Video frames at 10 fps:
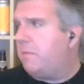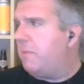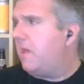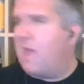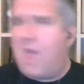I'm
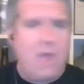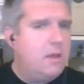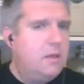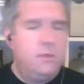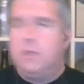like, yeah,
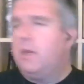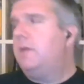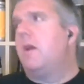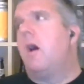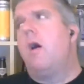
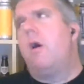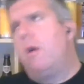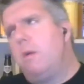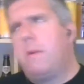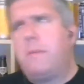He's like,
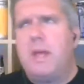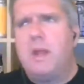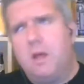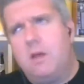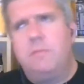oh, I'm a
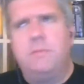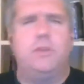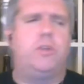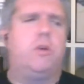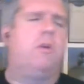bit, I'm
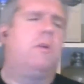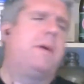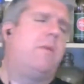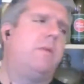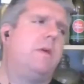not sure
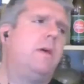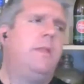about